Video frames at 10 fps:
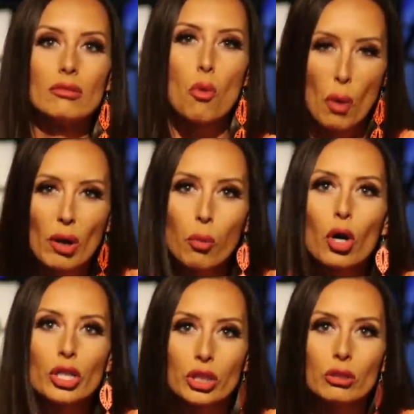Where
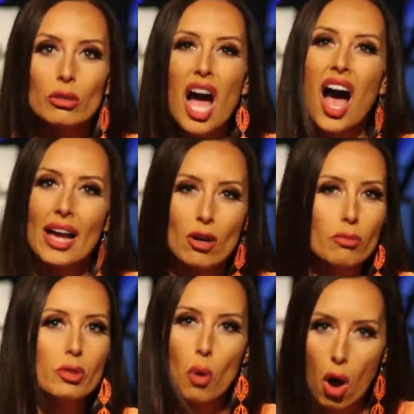were you? I
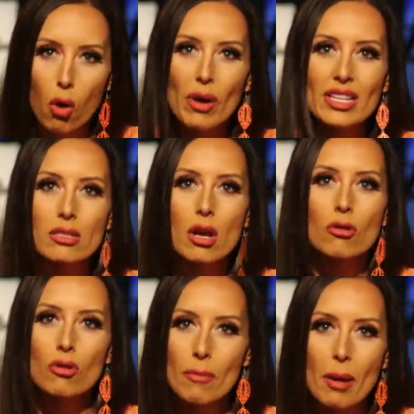hope you always
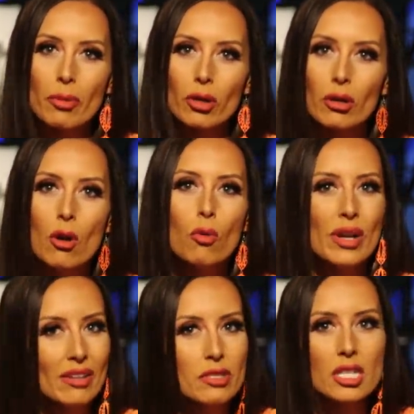remember,
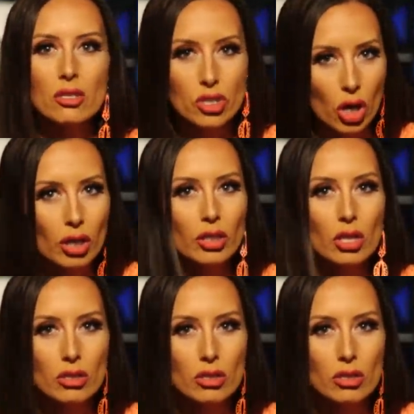we have seen dark,